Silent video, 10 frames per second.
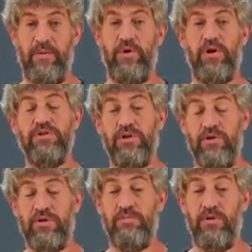We're going to
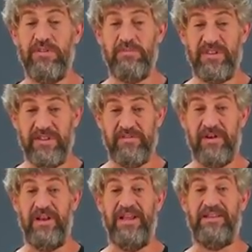look more
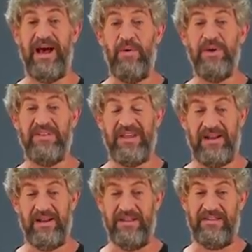specifically at how
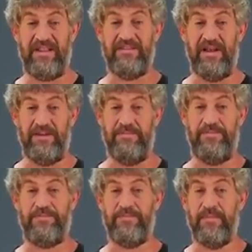exactly is that done.
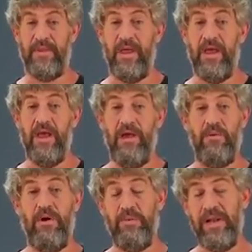
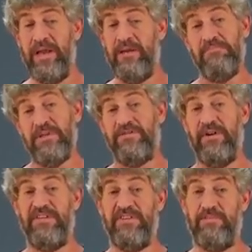Well, really, it's
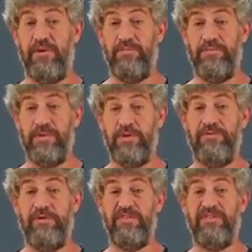very simple. You
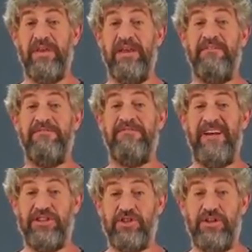first
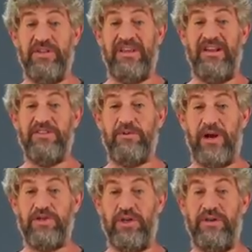fetch the
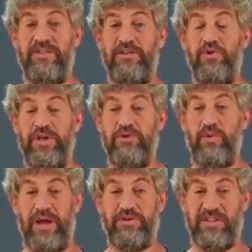instruction that you need
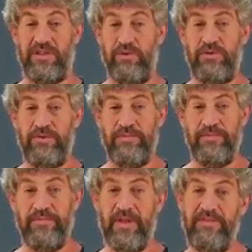to execute,
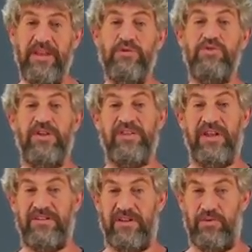and then you just
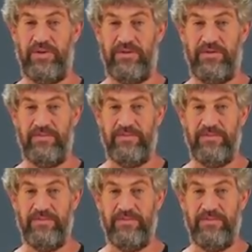execute it.